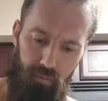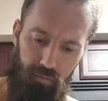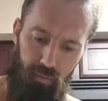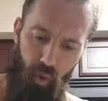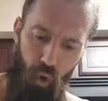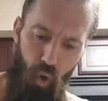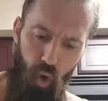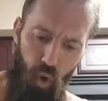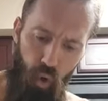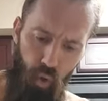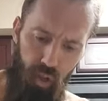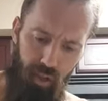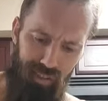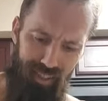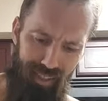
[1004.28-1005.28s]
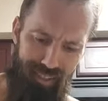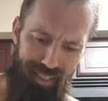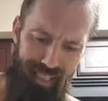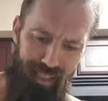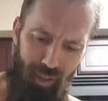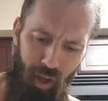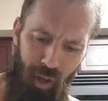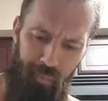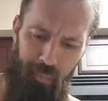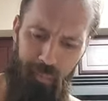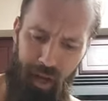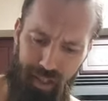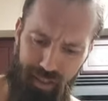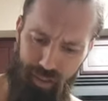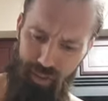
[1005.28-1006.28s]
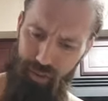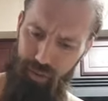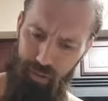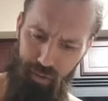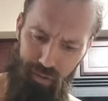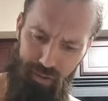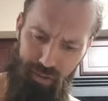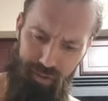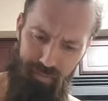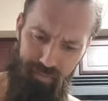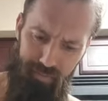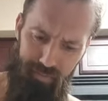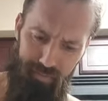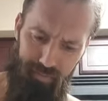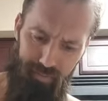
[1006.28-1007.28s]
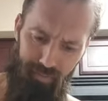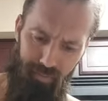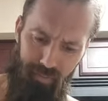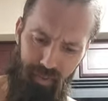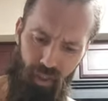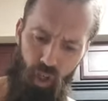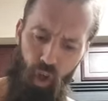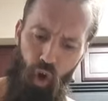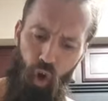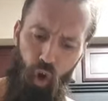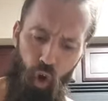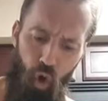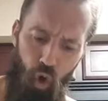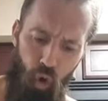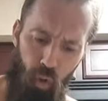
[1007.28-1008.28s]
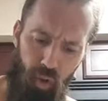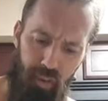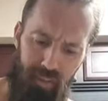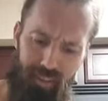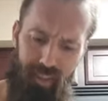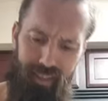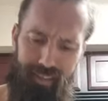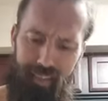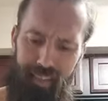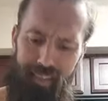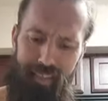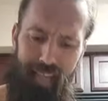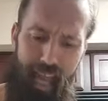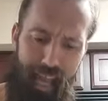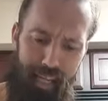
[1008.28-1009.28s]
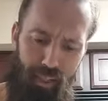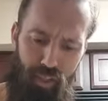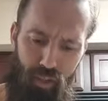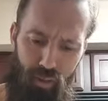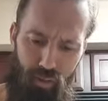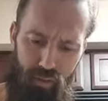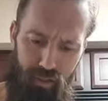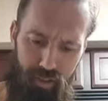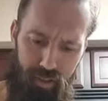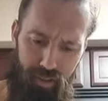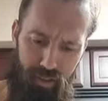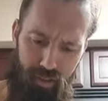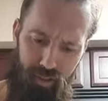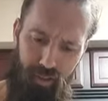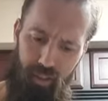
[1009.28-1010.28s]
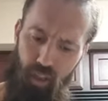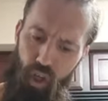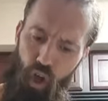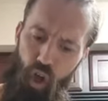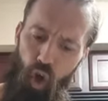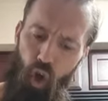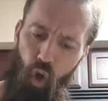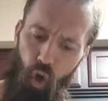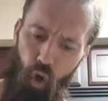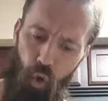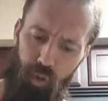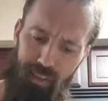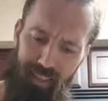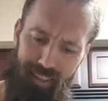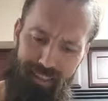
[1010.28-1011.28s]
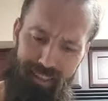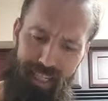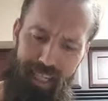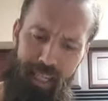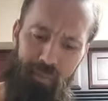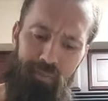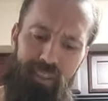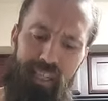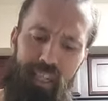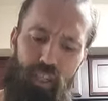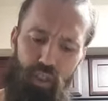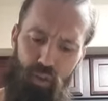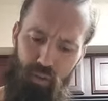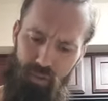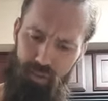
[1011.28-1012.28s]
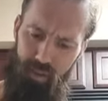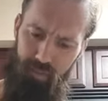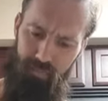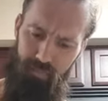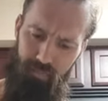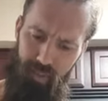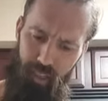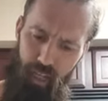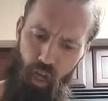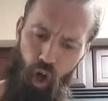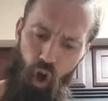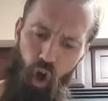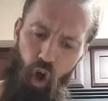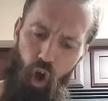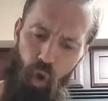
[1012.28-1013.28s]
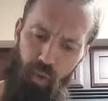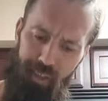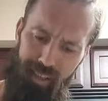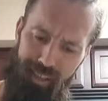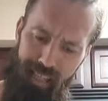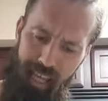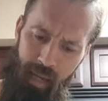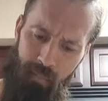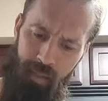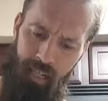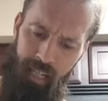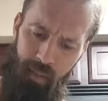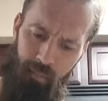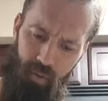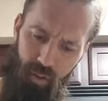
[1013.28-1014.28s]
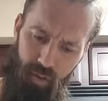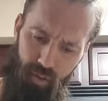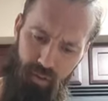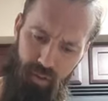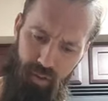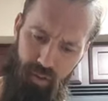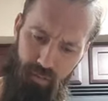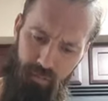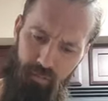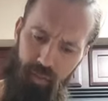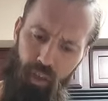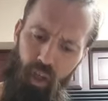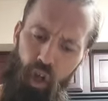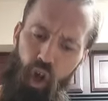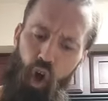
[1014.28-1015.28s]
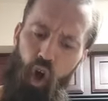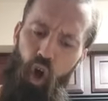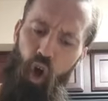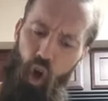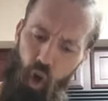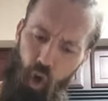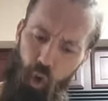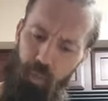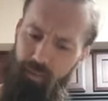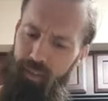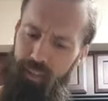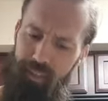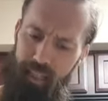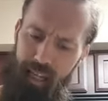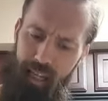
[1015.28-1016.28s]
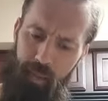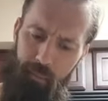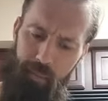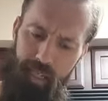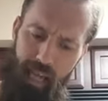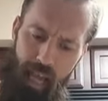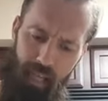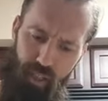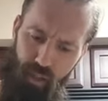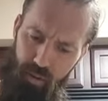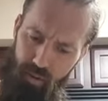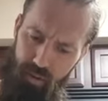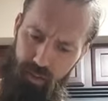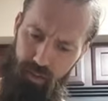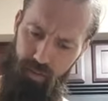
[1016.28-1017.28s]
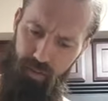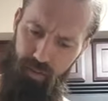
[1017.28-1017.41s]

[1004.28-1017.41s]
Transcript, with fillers: Who does Elon Musk use? Who does Ye use? Who does TMZ use? Who does Eminem use? Who does NBA use?